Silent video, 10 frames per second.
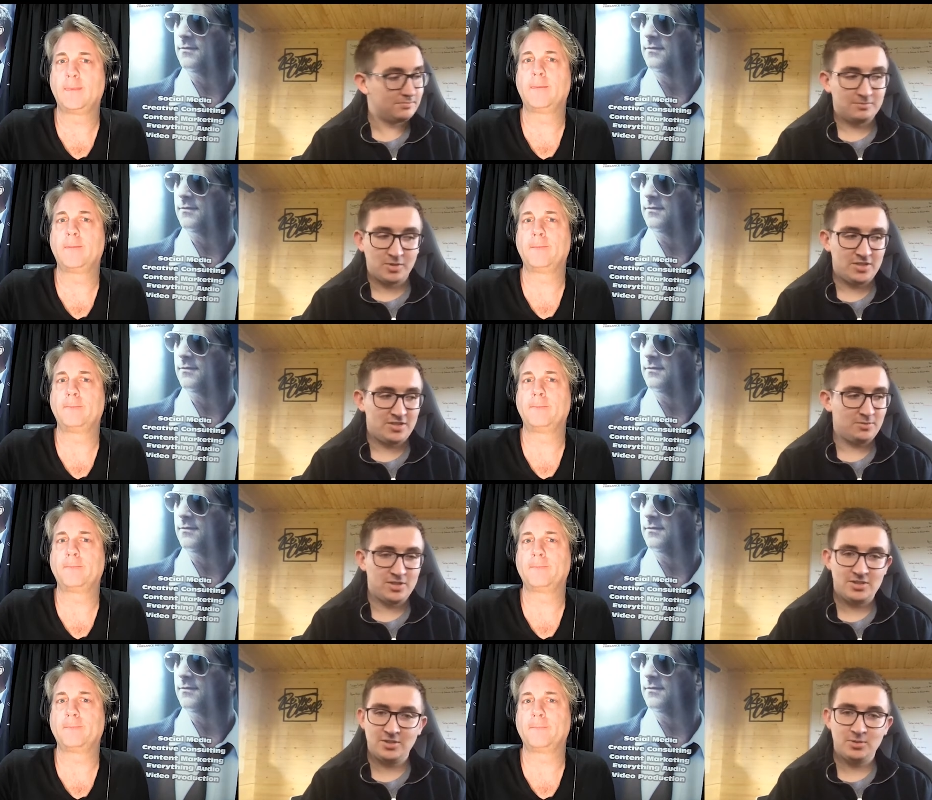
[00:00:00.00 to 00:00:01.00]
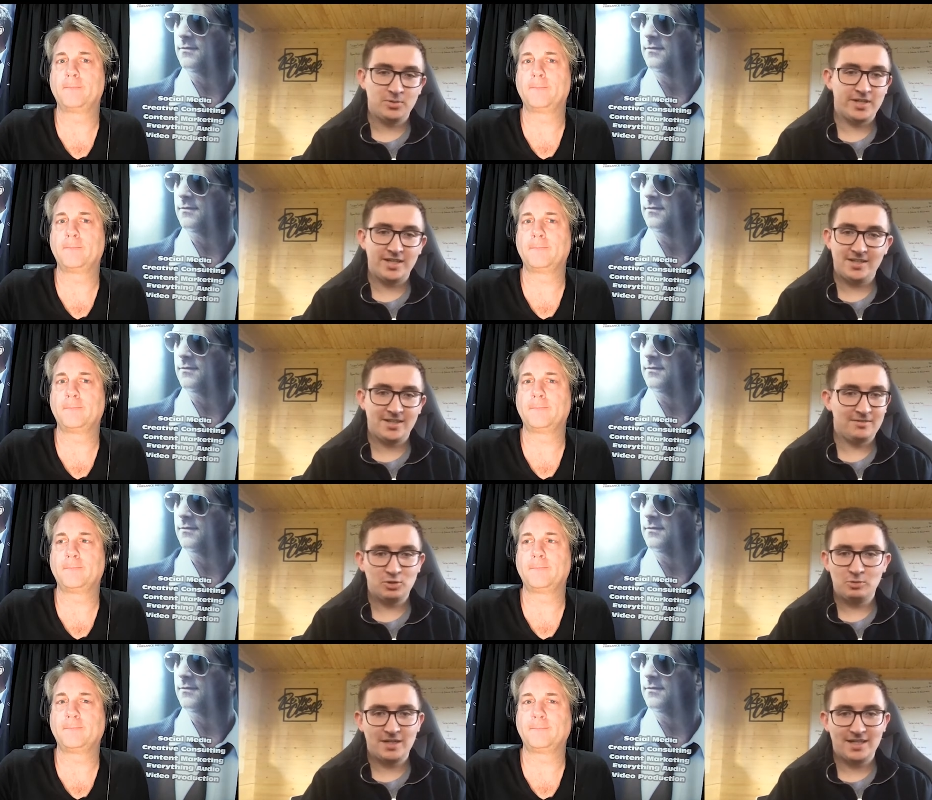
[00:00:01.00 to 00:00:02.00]
Speaker 1: Once, once you go Greg, you never
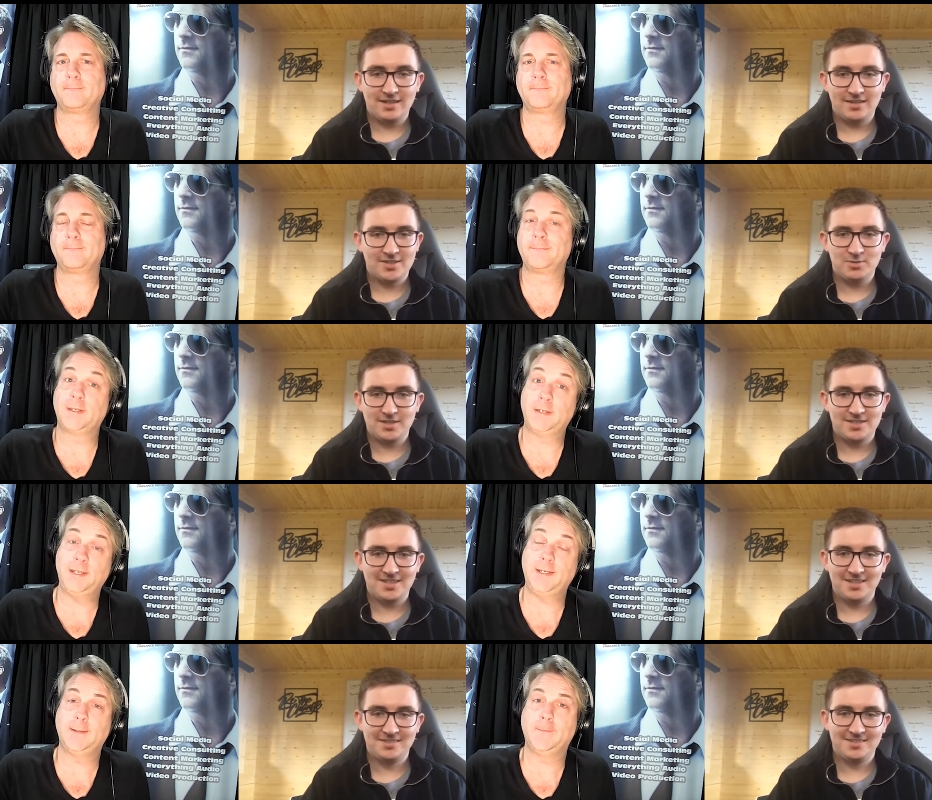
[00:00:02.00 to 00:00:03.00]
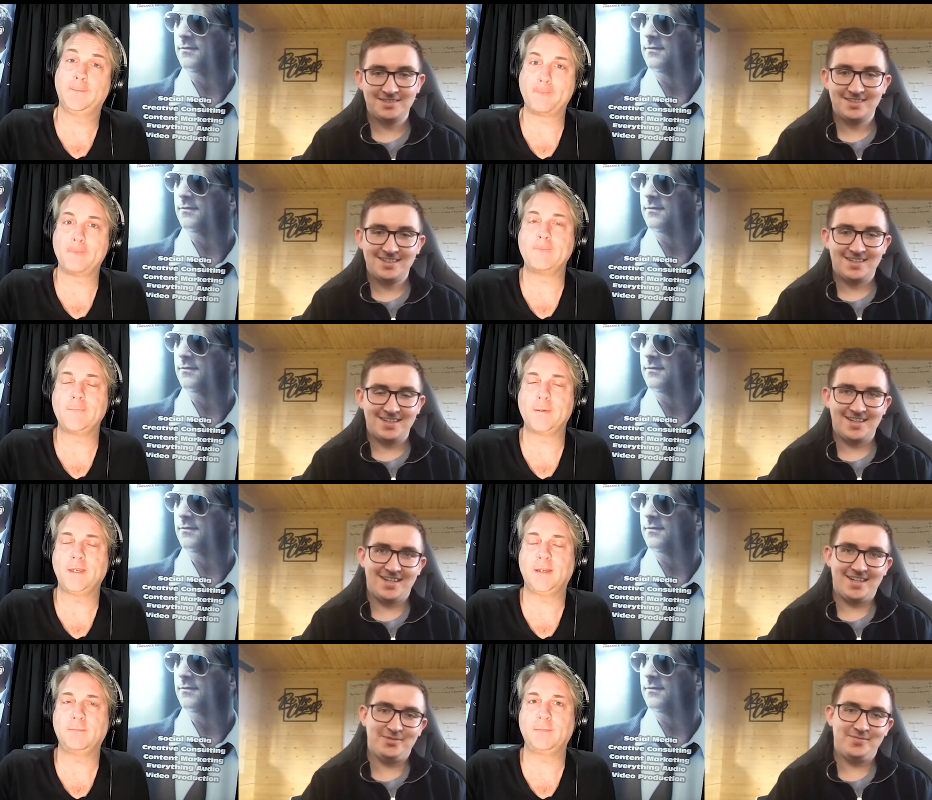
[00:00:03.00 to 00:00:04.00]
go back. That's what they say. Indeed. Um,
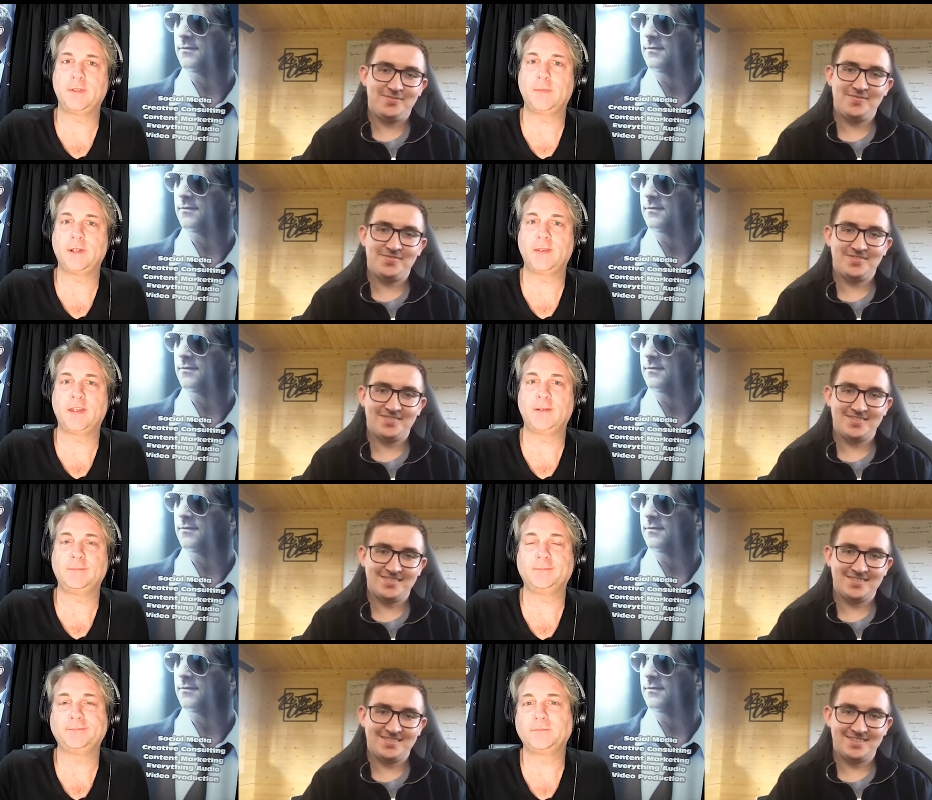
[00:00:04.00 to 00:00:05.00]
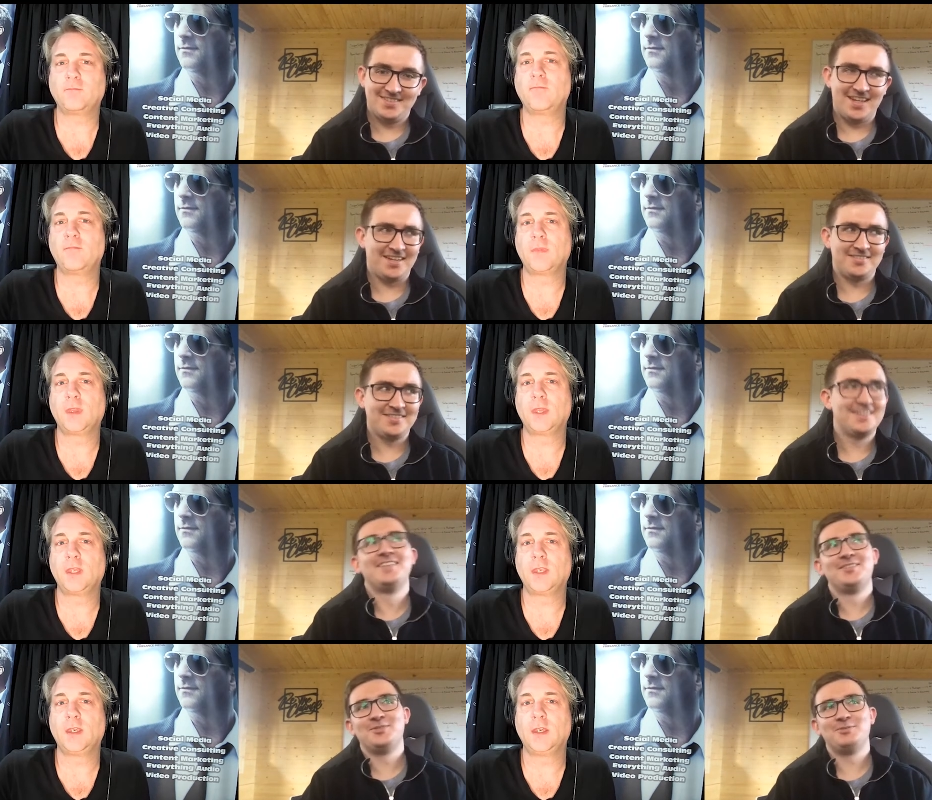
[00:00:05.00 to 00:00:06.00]
yeah,
Speaker 2: something like that.
Speaker 1: Yeah,
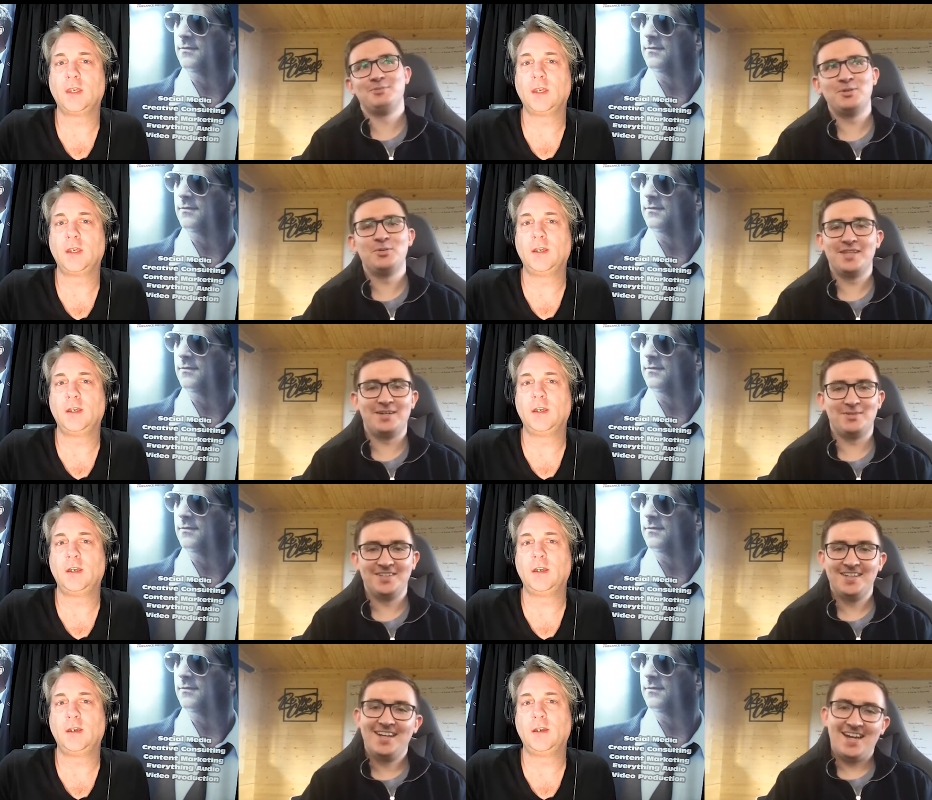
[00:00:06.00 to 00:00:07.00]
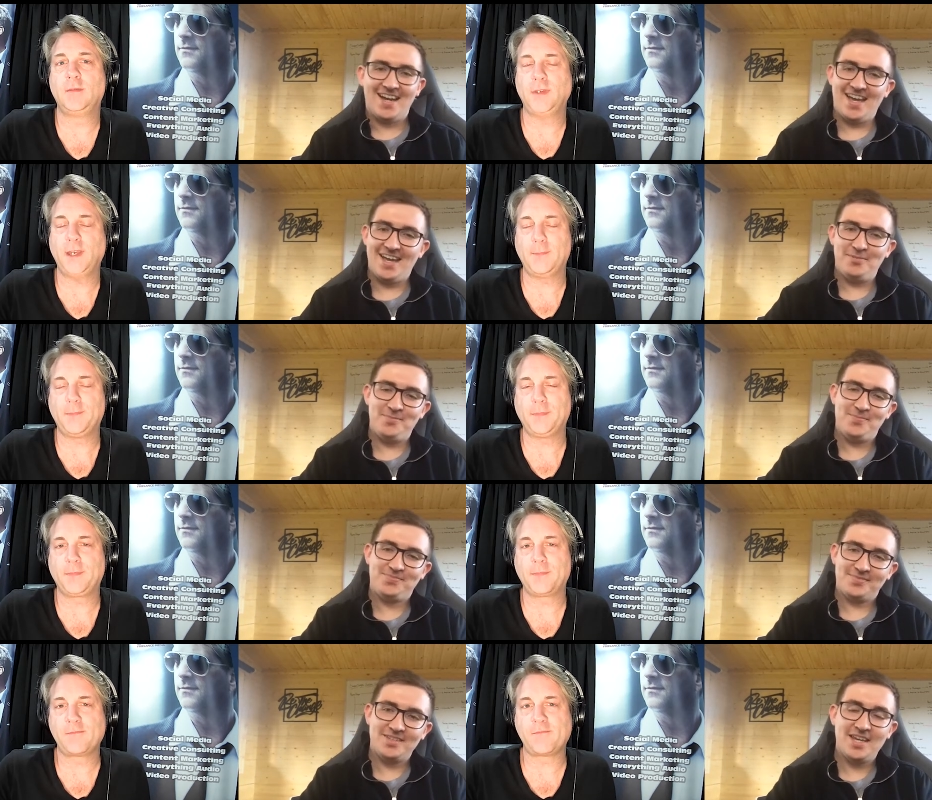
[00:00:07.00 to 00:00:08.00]
we'll go with that one. Um, yeah.
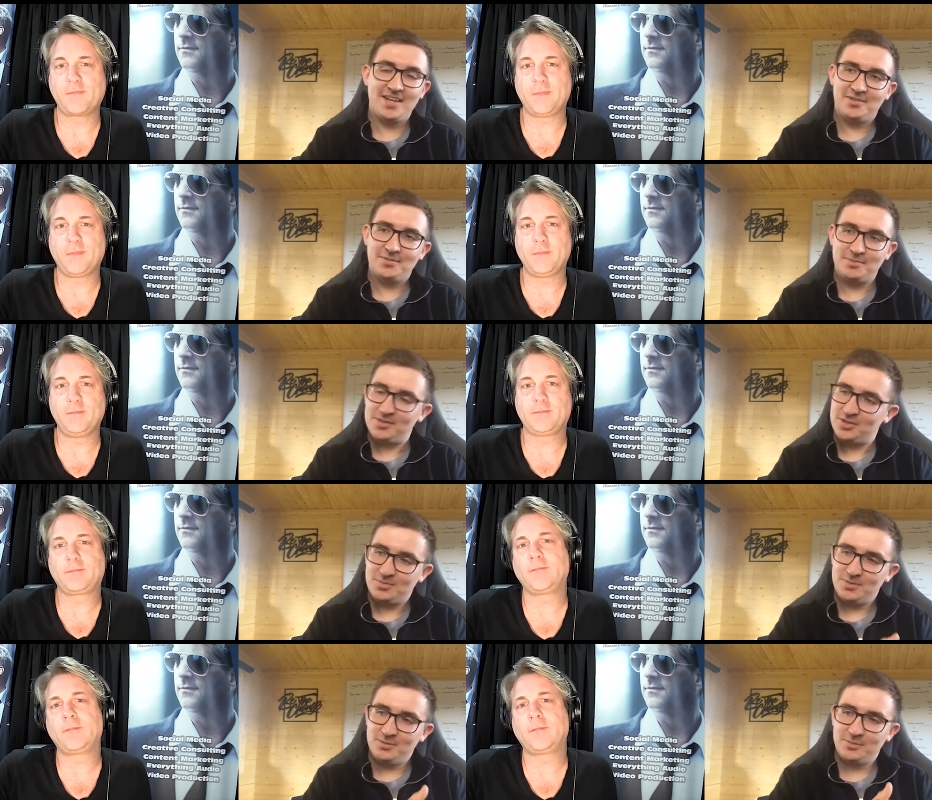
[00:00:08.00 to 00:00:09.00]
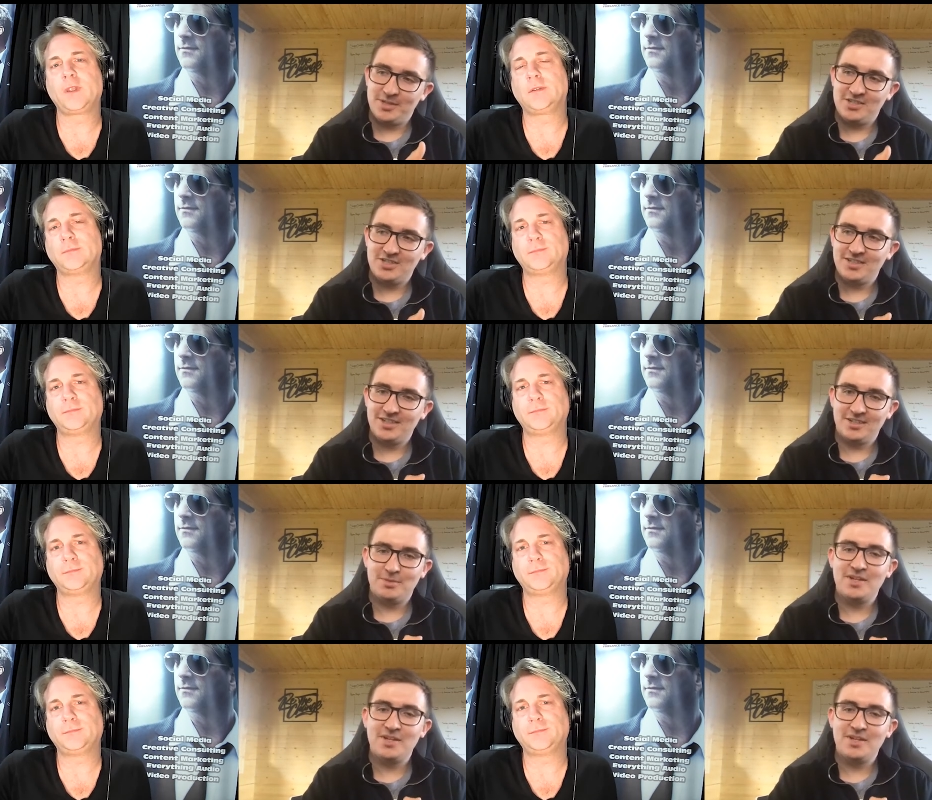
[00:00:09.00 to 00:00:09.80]
yeah, but just when you were mentioning there about